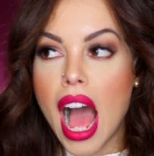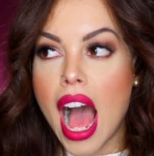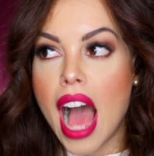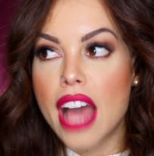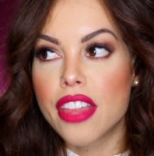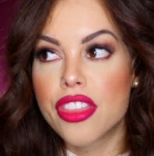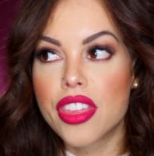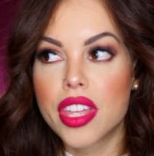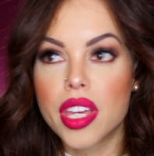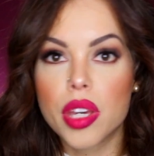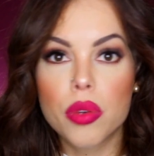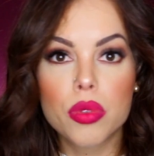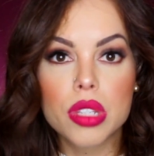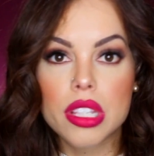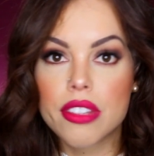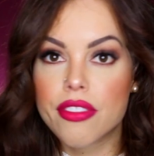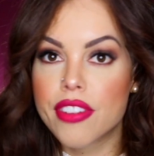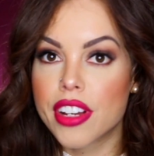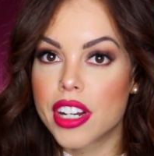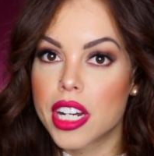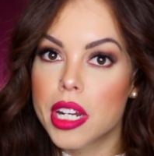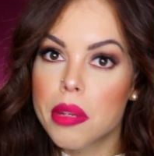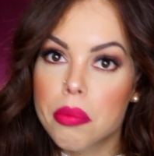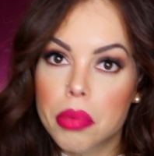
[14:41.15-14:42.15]
I think it was
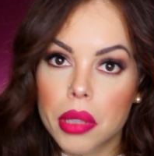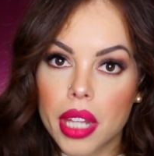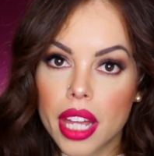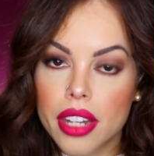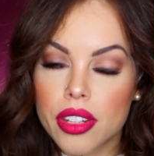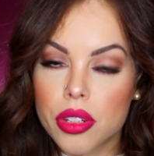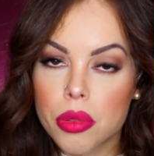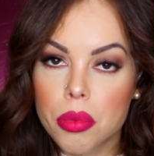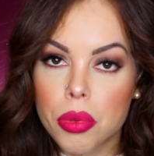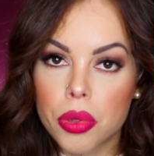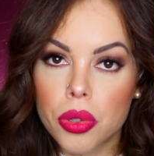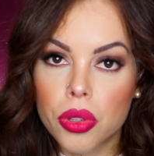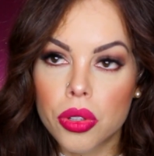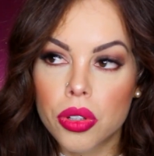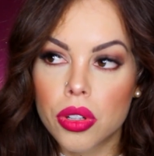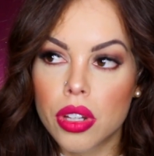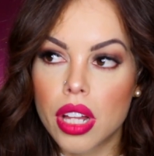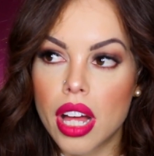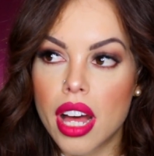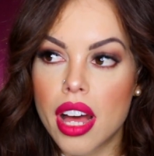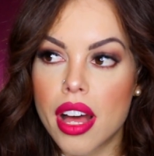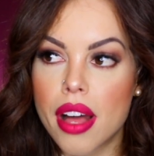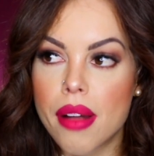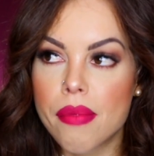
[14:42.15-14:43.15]
very
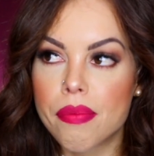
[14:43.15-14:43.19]
blendable.